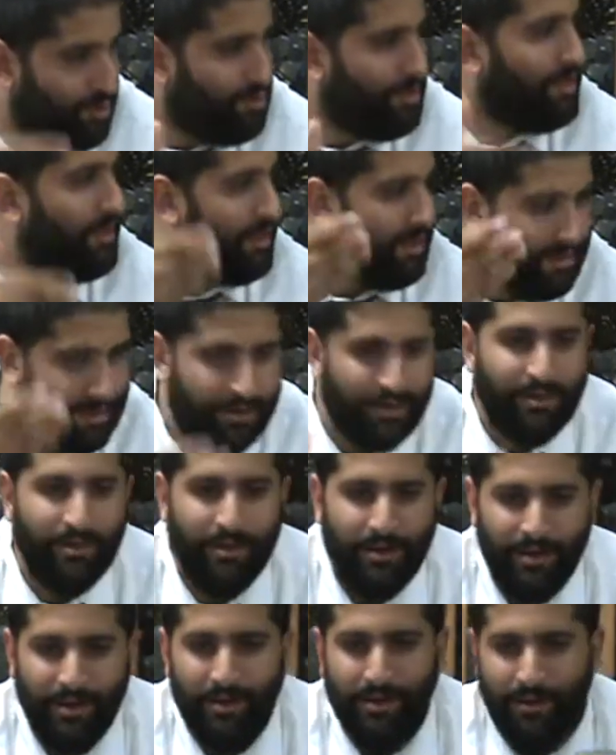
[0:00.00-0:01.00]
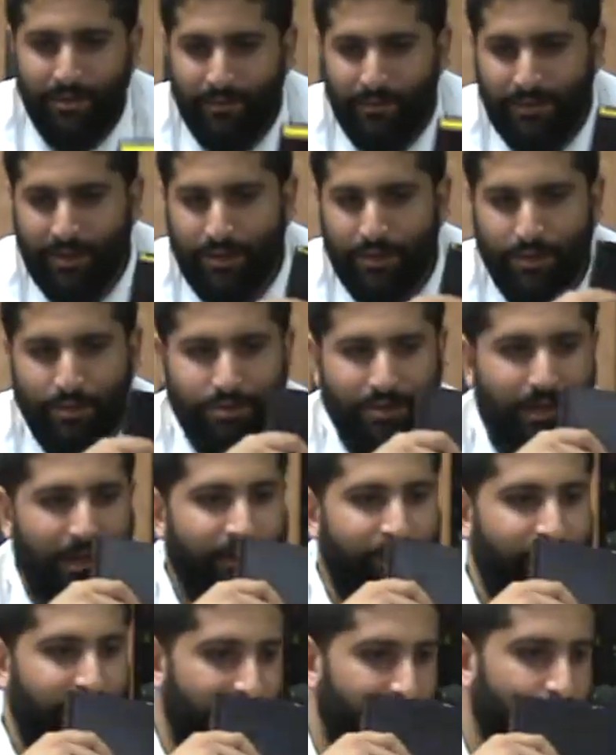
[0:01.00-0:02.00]
drinking, and their and those kind
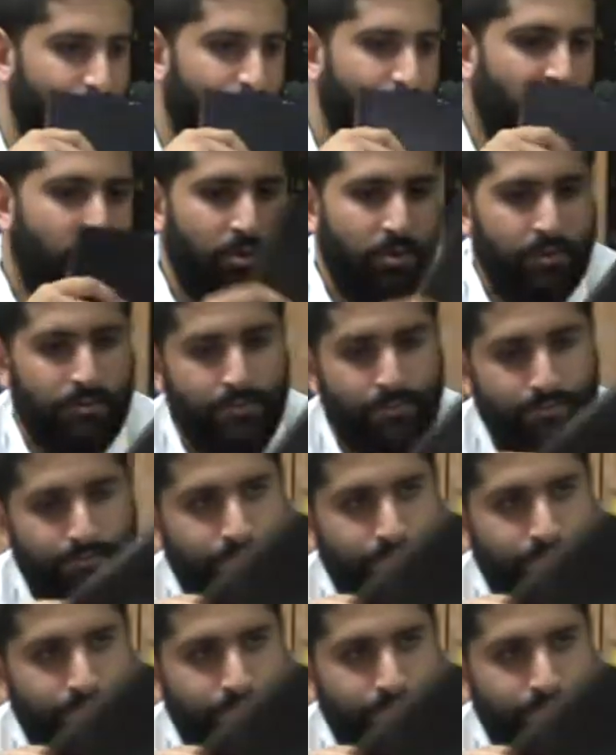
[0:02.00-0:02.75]
of things. There's